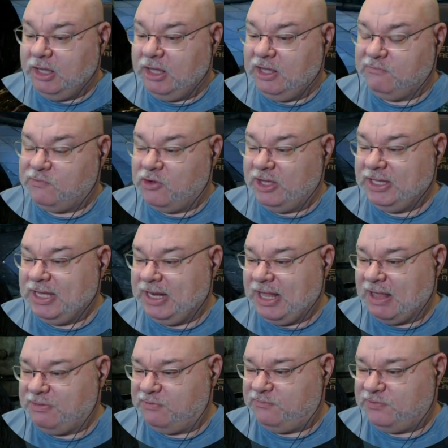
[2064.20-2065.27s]
If I get
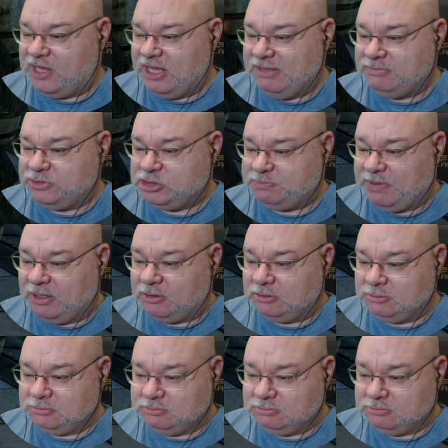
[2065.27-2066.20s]
out the flames spell,